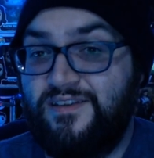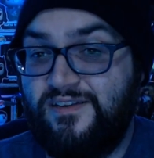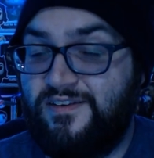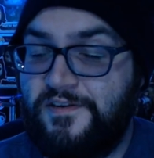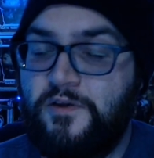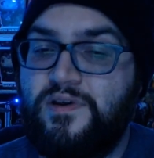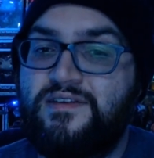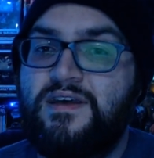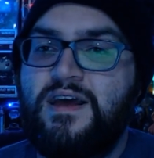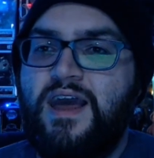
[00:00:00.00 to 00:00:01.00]
this
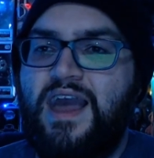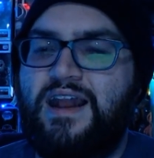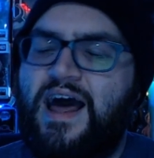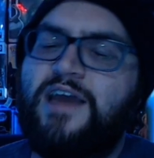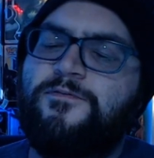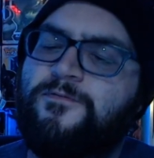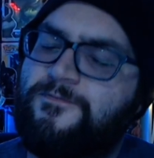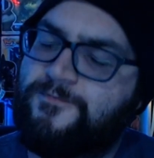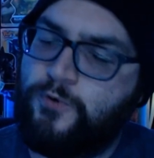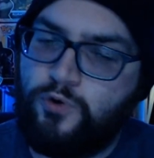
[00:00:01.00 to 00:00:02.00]
series and i
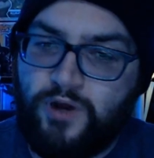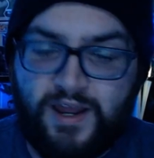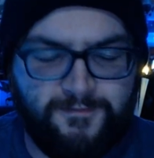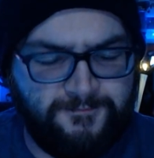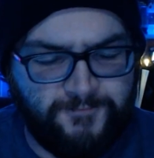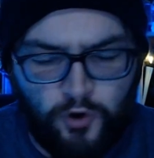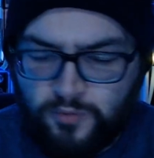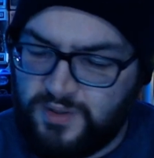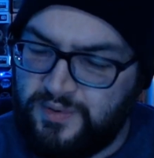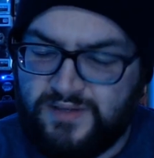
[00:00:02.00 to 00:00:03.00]
for i
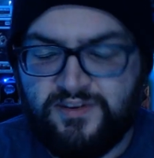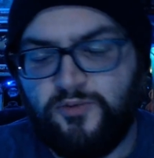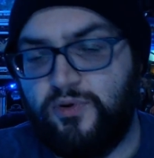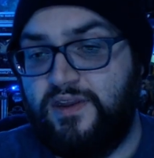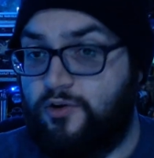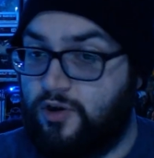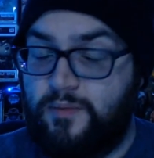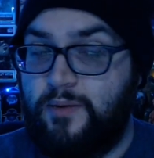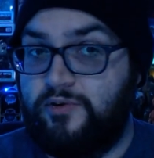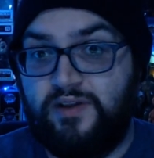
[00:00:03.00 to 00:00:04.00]
firmly believe at this point they're going to
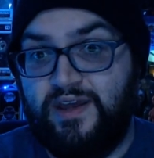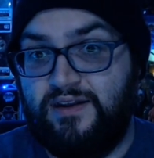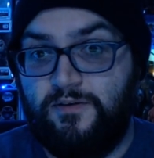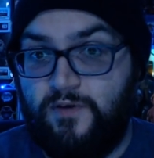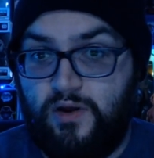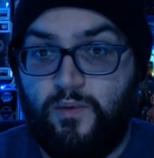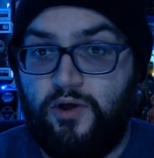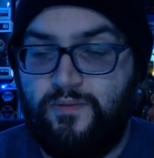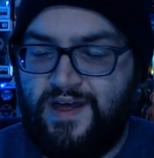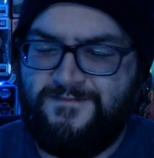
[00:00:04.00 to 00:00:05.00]
be able to land it very
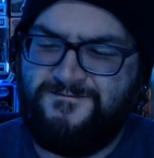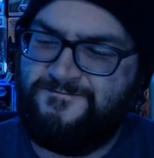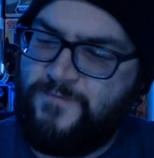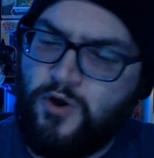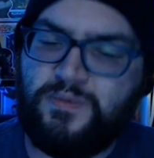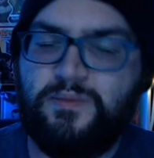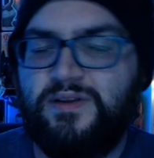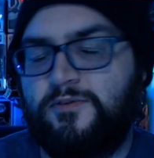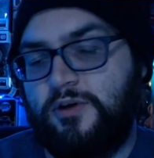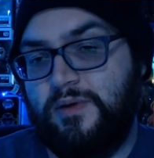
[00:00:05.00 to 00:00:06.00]
well i firmly
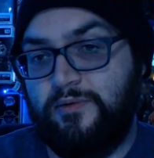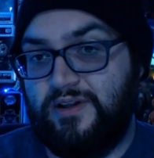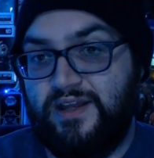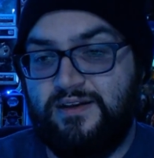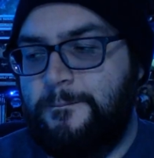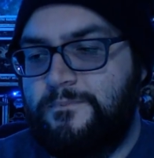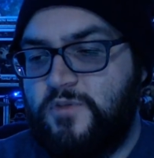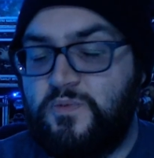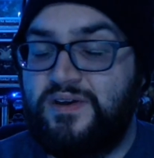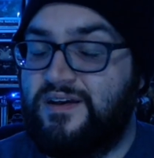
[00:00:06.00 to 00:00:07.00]
believe they're going to be able to land it
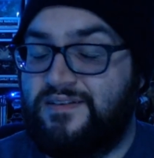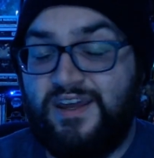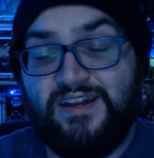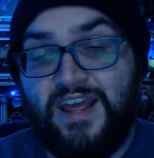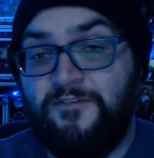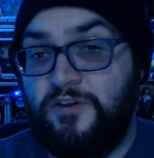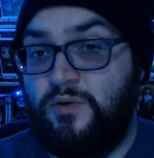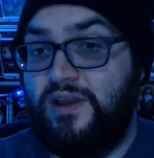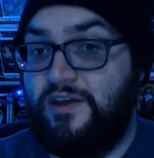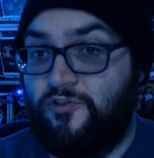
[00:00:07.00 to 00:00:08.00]
just because like dave
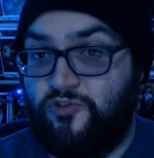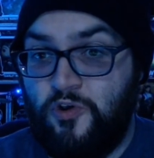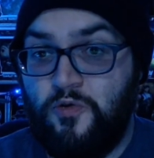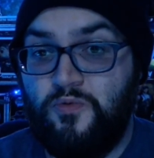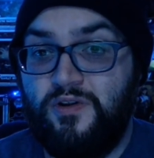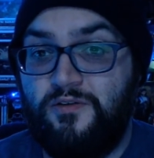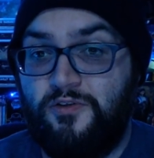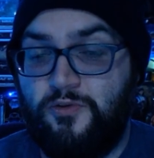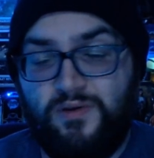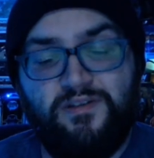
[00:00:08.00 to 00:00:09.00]
filoni has shown
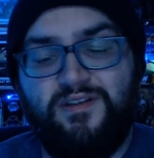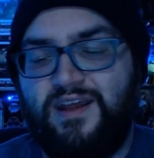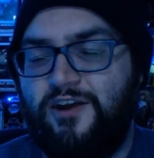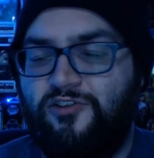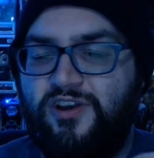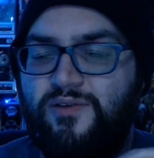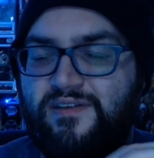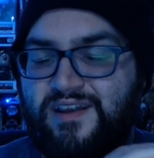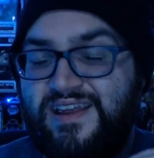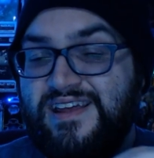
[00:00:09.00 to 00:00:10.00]
throughout this entire series
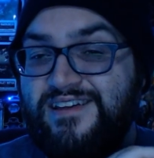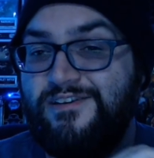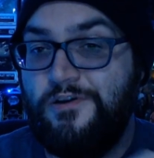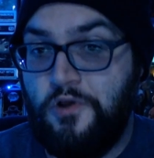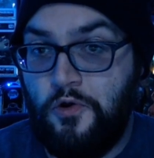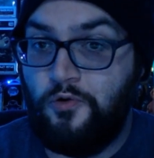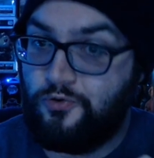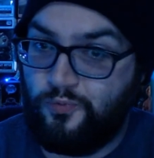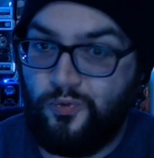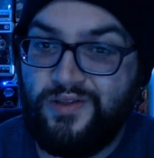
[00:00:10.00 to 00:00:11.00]
that he
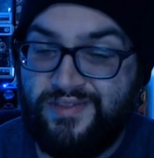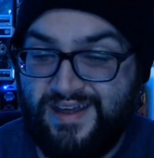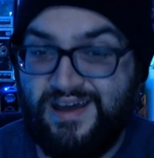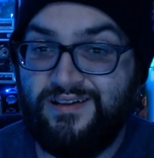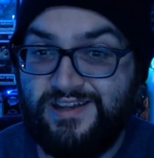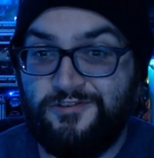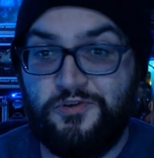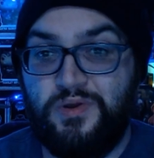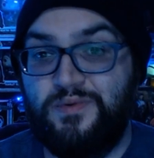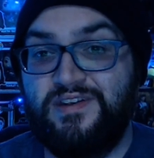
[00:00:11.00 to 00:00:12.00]
knows what the hell he's
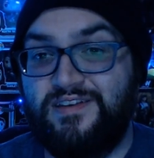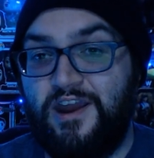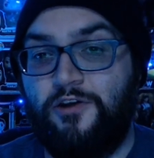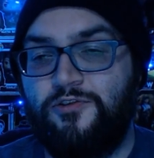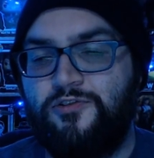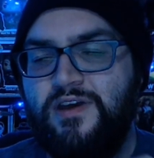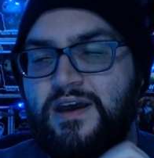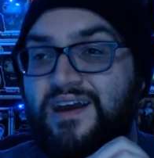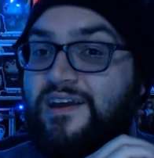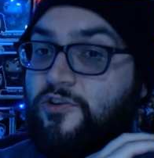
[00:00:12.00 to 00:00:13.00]
doing with these characters
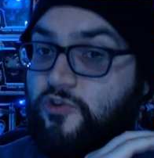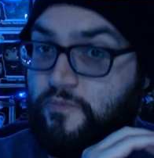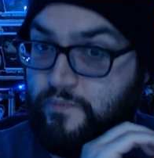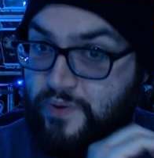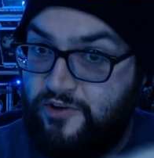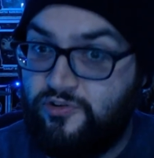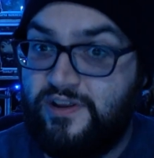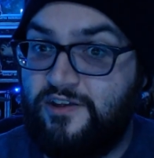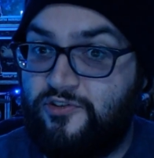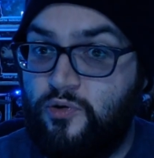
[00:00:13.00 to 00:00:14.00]

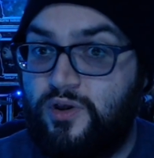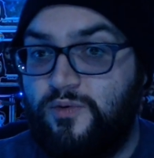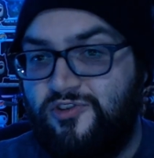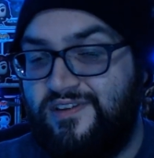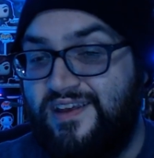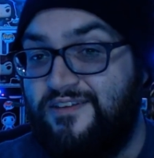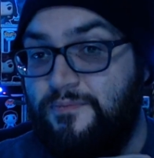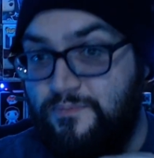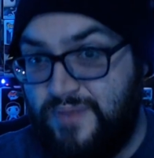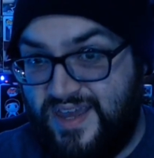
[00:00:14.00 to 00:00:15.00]
especially ahsoka which is his
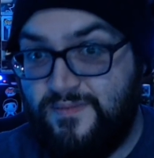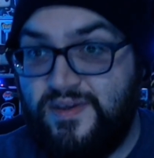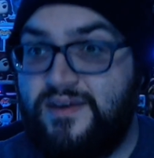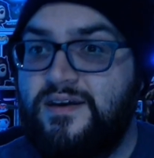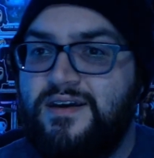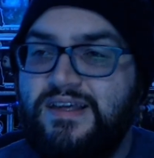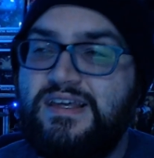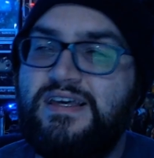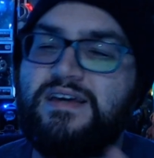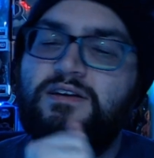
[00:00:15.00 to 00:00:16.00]
baby
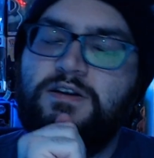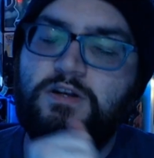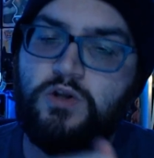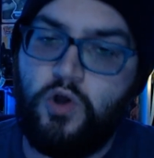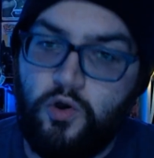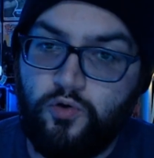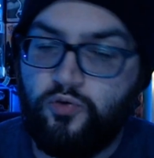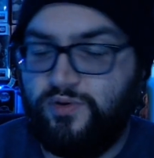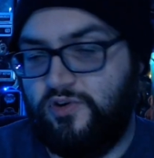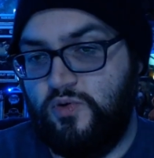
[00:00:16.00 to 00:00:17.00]
he knows
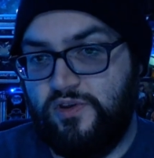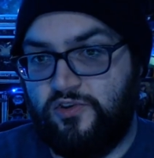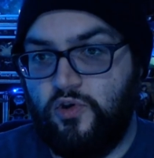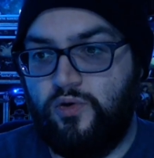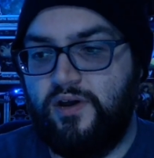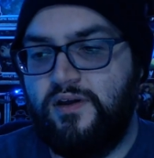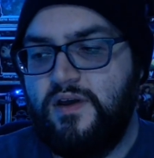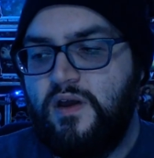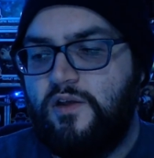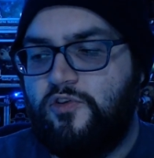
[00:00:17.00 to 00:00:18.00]
what to do with Ahsoka.
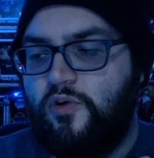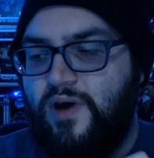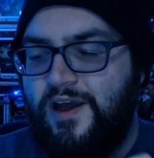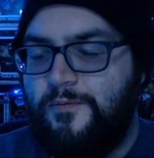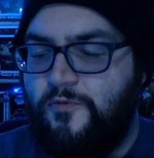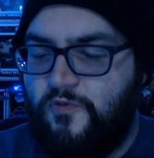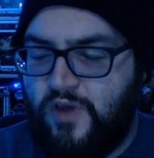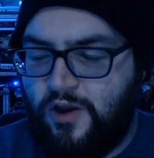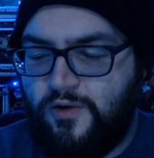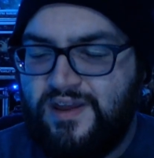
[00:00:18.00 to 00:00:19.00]
So I am
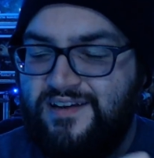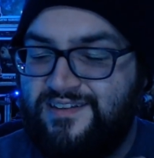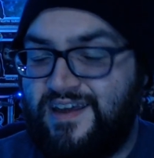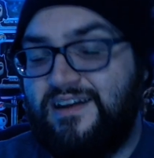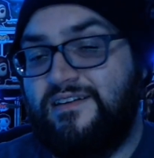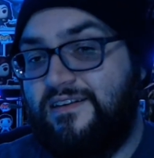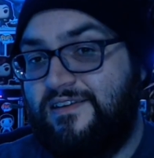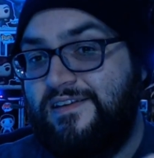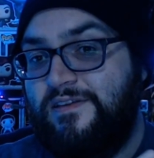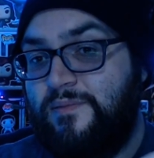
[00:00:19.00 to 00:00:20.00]
very excited to
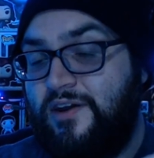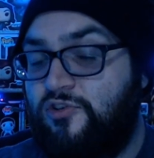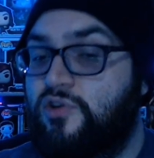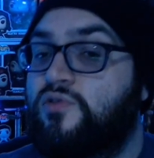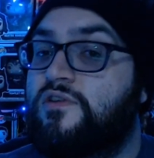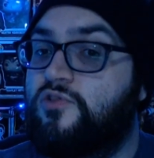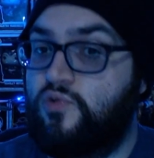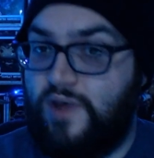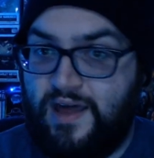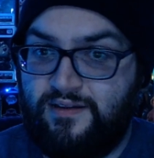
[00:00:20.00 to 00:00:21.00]
see them actually go to this
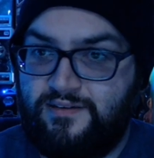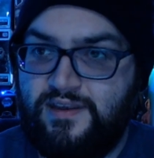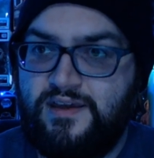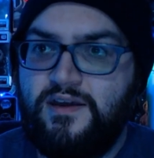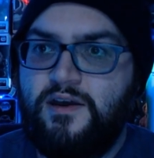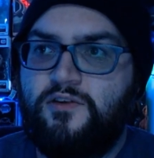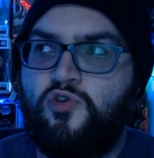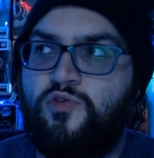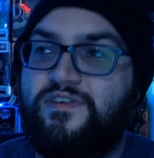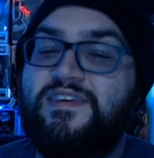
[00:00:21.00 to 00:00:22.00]
new galaxy
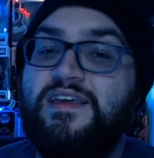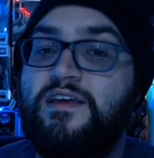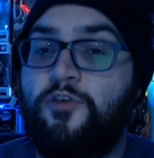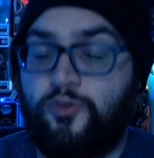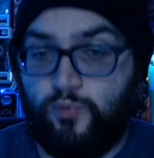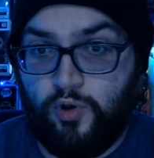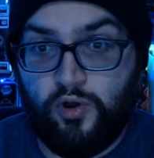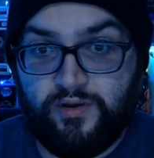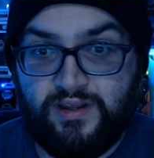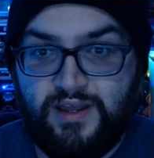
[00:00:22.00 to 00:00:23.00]
to see
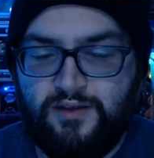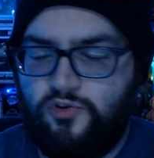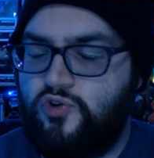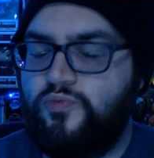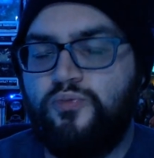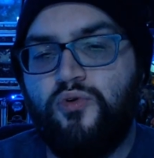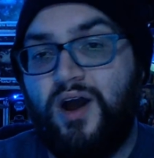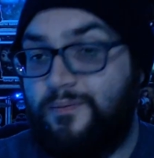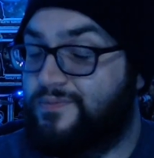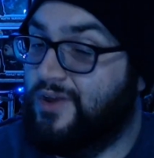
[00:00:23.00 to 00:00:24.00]
Thrawn again. To
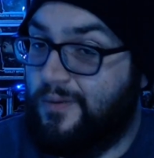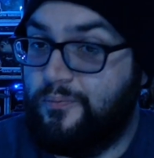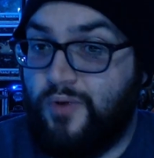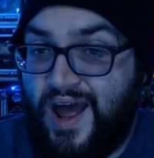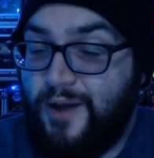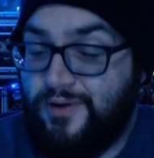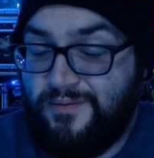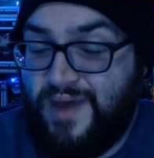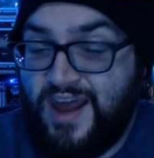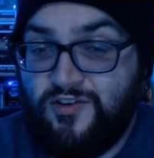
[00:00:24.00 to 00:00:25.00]
prob, I would
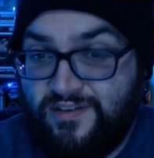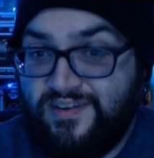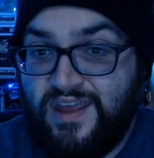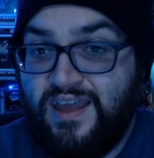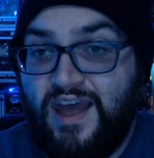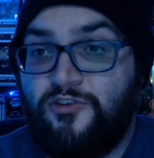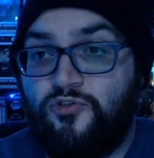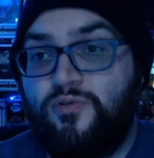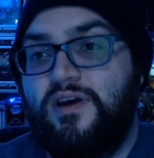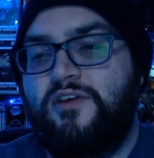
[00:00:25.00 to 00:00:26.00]
imagine seeing
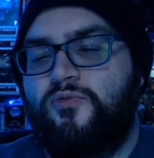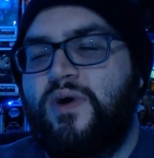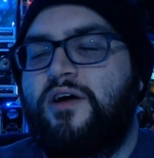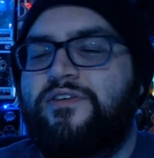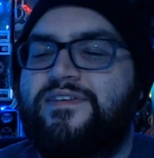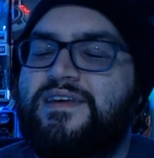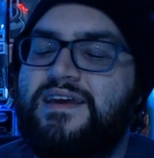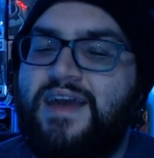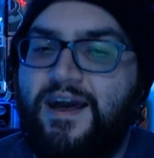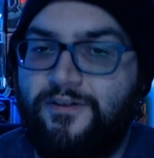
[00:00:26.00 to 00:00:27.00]
Ezra as well,
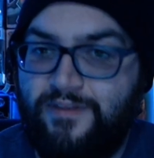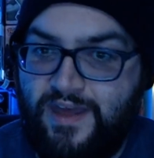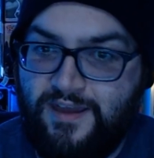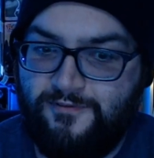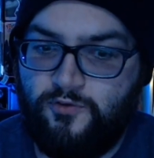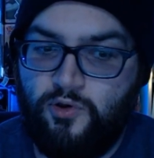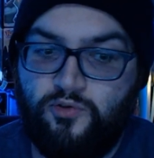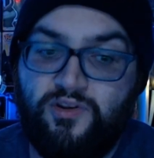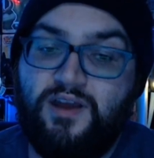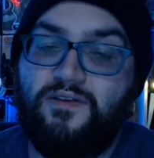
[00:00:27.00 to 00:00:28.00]
seeing how they've
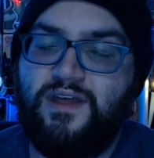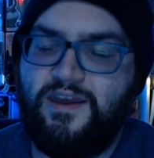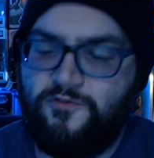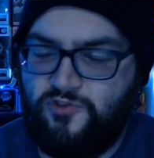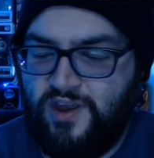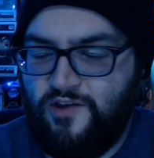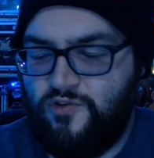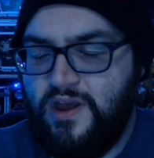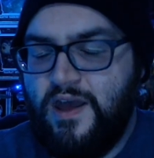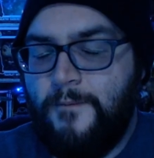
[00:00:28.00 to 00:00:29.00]
grown, seeing how they've
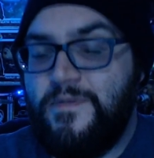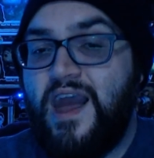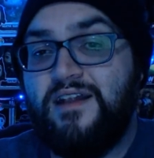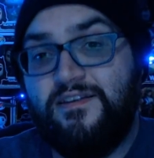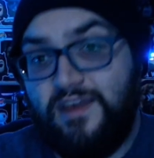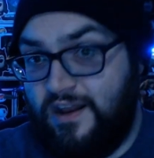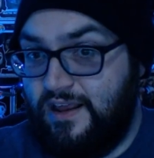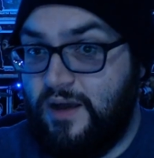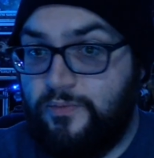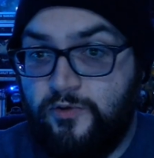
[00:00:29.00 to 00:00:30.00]
changed, and
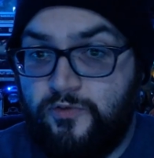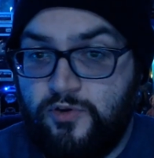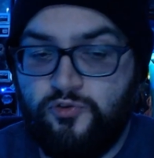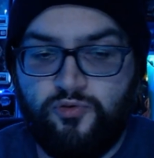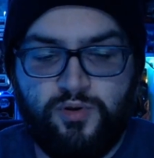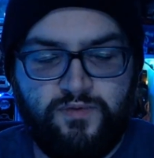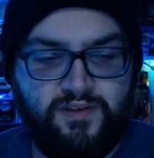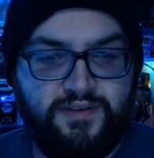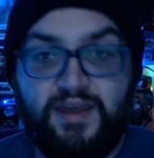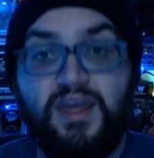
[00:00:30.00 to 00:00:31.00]
setting up the future of
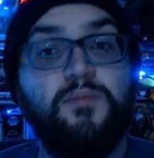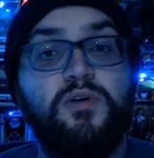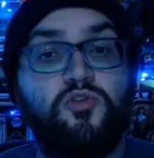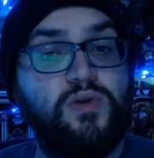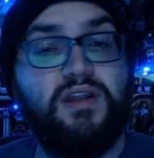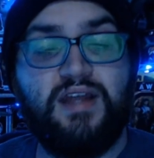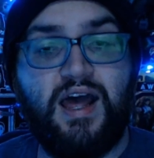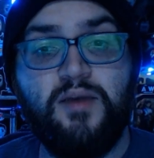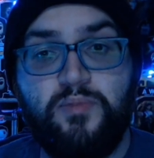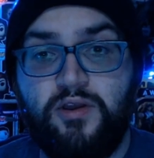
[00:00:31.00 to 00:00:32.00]
this like in between
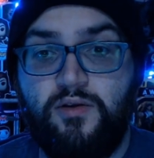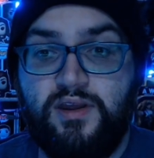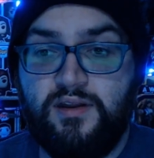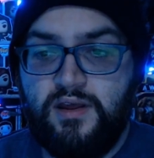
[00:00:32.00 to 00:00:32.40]
time period